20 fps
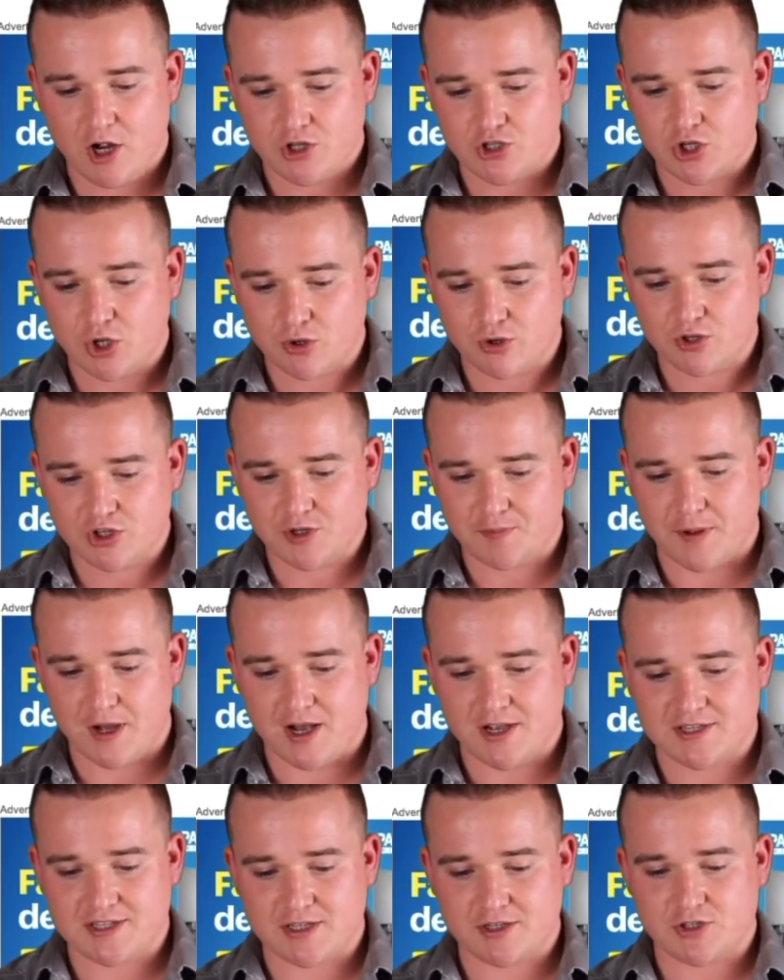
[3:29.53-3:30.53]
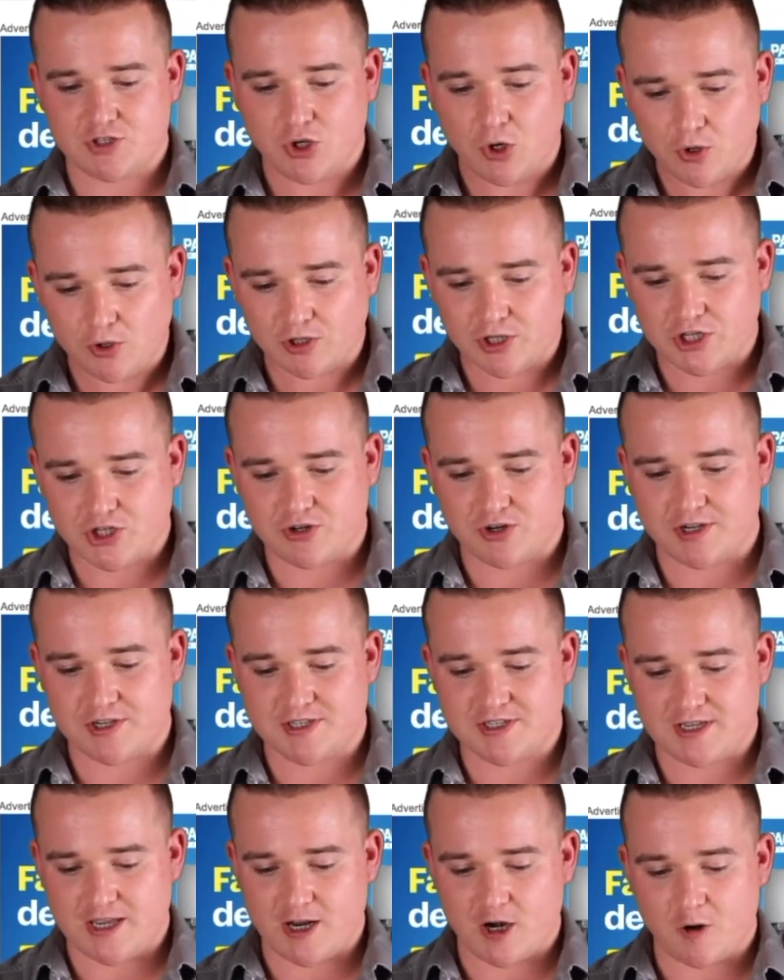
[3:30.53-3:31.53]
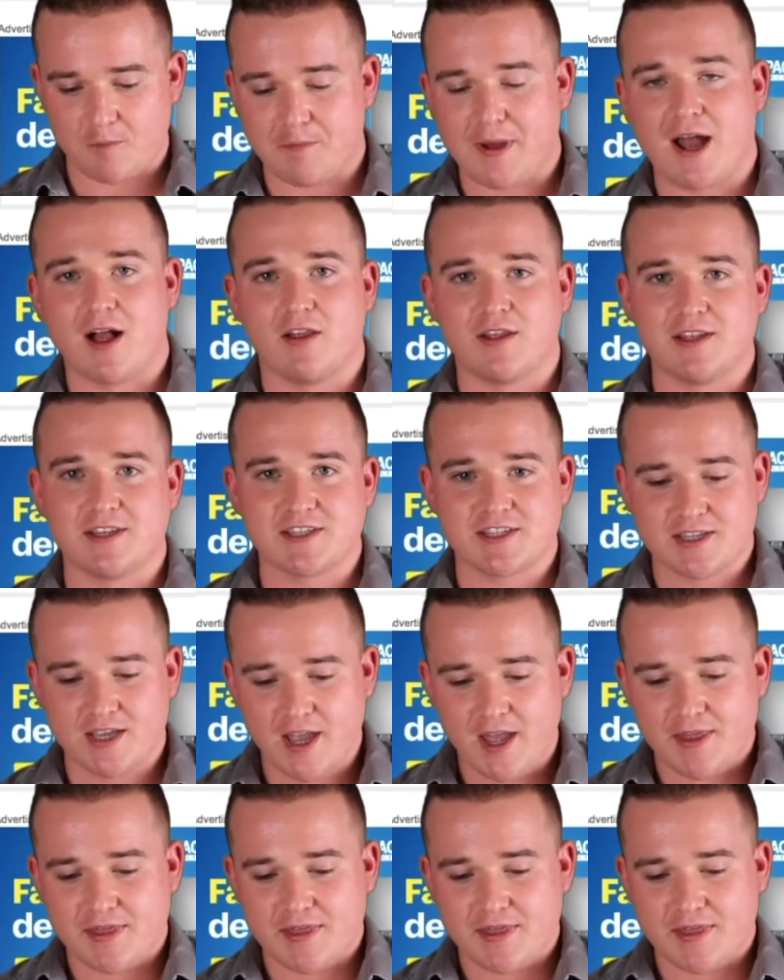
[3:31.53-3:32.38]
total deposit, total interest, and our balance.